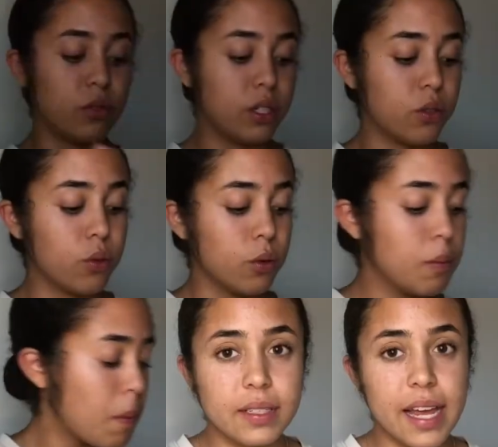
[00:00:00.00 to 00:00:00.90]
really cool.
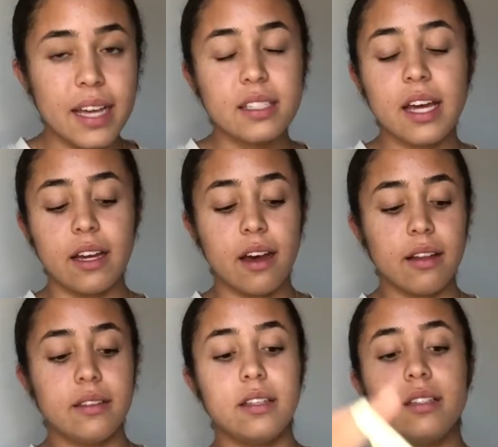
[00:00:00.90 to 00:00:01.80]
Next, I
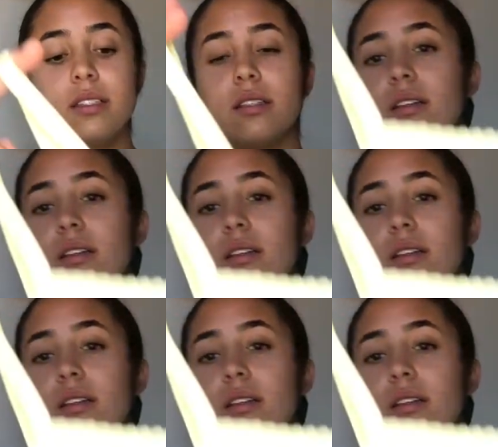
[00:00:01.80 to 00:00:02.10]
got this